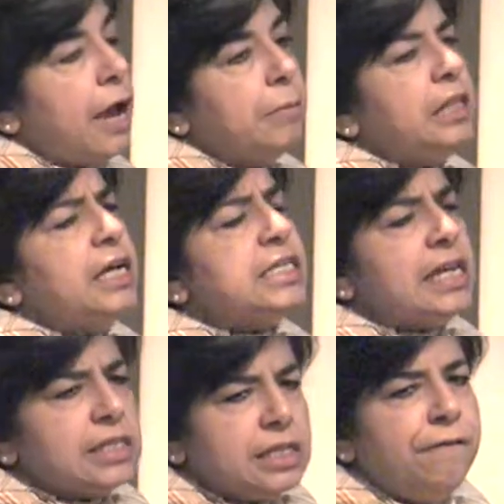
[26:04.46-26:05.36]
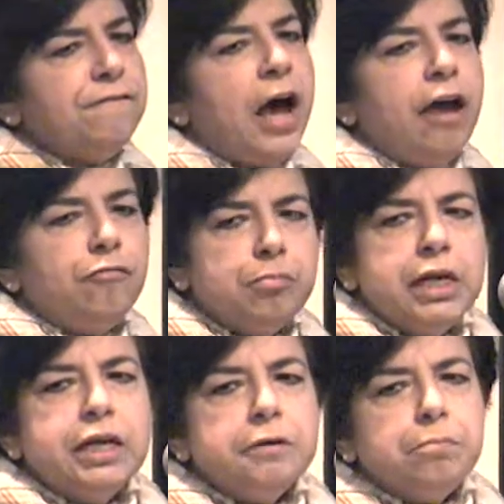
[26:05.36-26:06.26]
I mean, there are 65
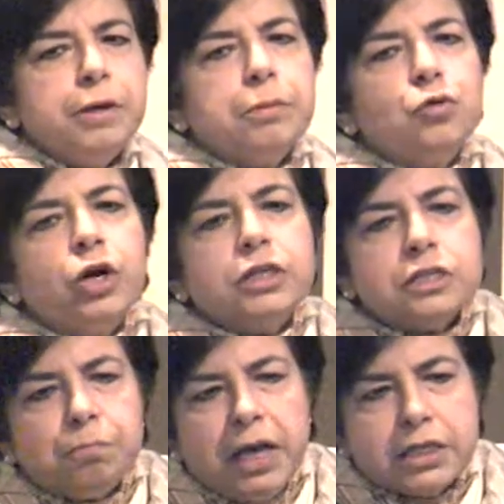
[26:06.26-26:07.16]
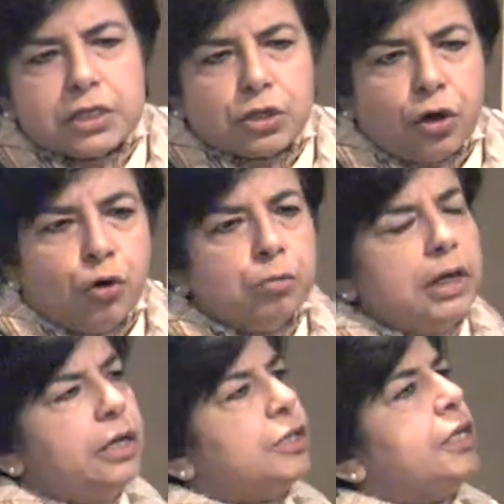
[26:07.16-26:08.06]
million people who are displaced
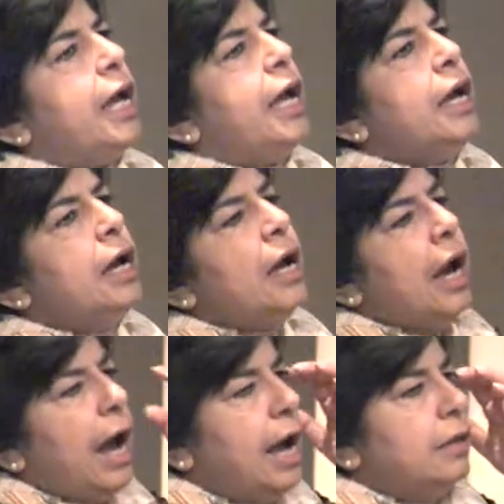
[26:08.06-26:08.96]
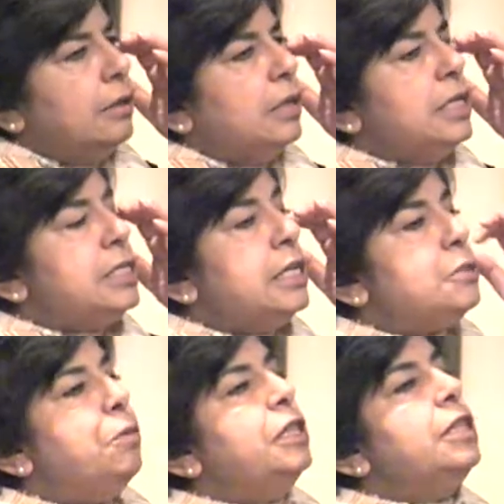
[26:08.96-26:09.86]
globally today. And this
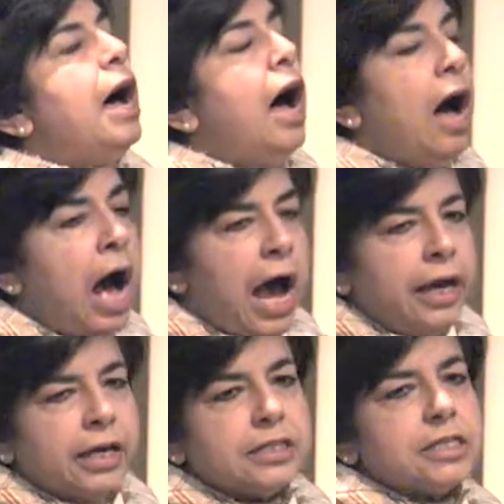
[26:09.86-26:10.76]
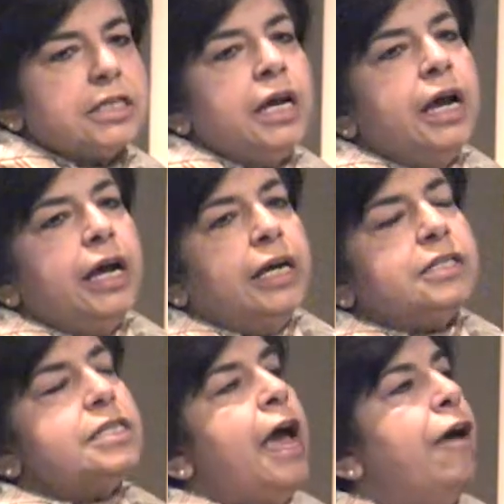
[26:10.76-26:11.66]
has been the highest
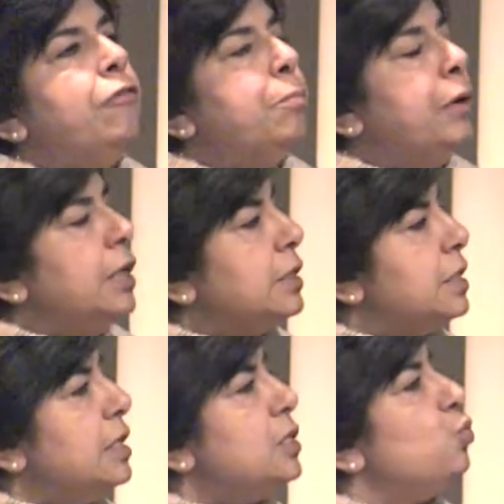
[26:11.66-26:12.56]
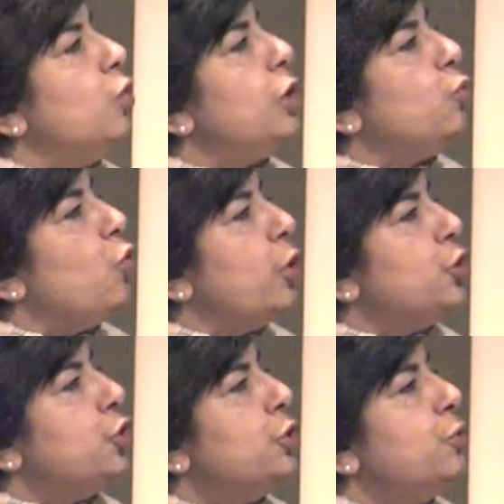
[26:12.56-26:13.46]
it's ever been since World War
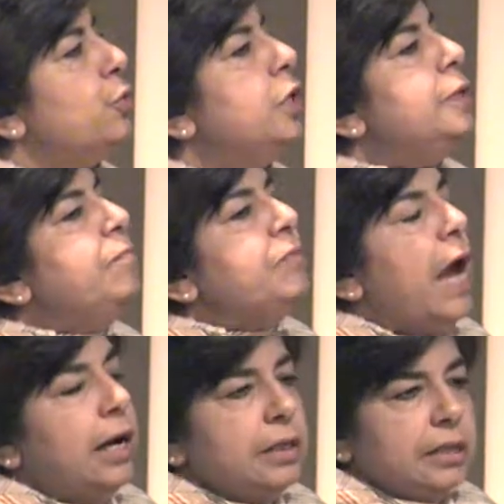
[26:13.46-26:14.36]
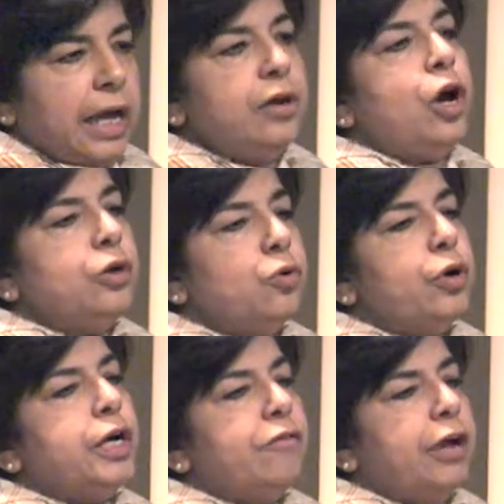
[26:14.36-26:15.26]
II. And they're not
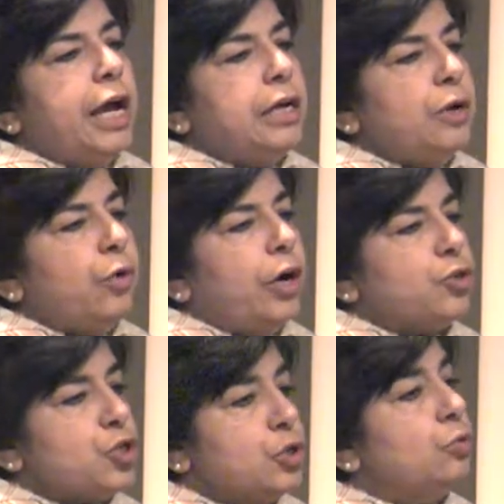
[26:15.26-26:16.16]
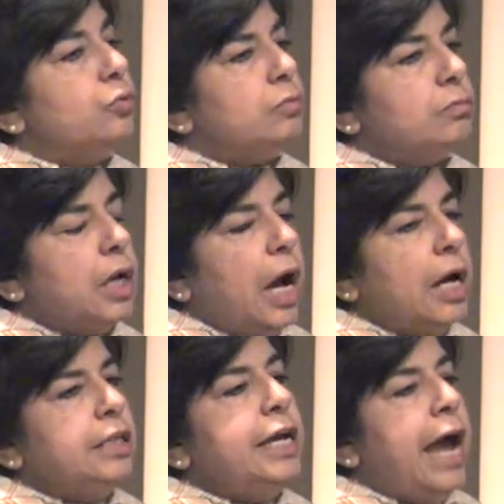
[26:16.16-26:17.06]
going away anywhere soon.
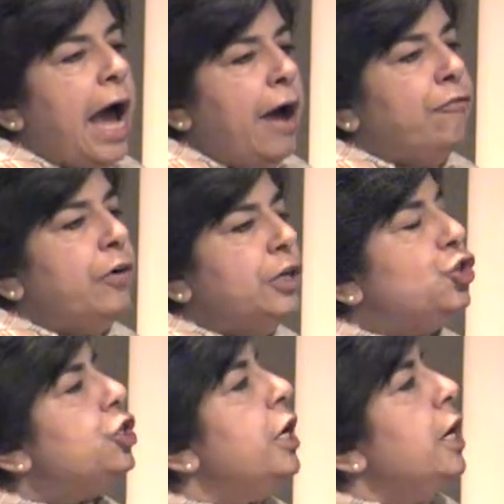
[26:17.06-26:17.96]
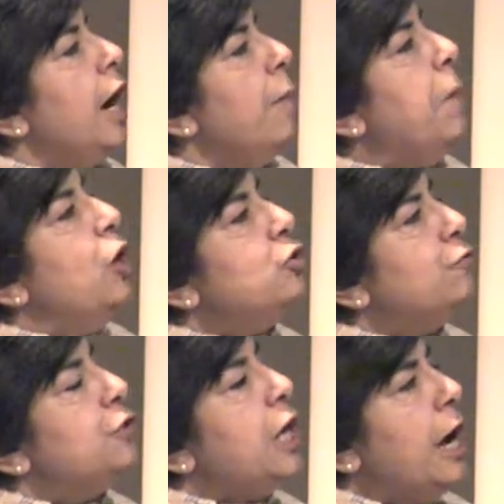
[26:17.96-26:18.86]
The average amount
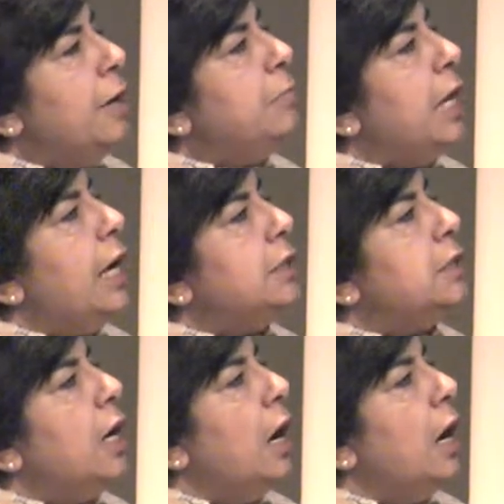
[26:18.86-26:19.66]
of time that